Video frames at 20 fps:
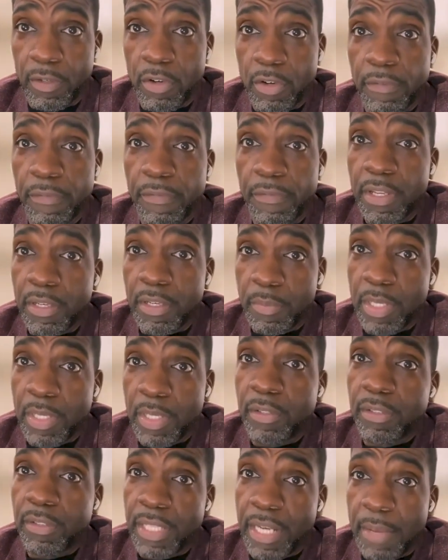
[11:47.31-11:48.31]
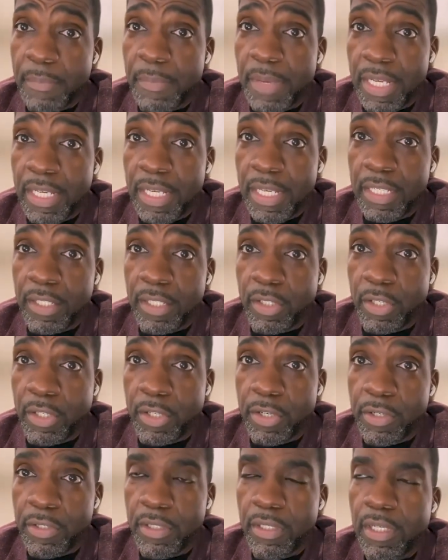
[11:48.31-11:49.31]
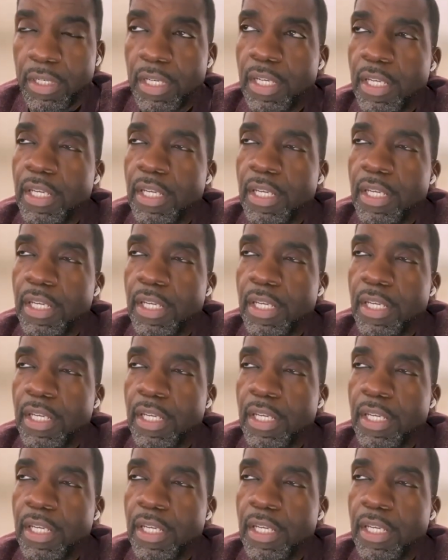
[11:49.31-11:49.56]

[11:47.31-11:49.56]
or the fundamentals that I may need to learn.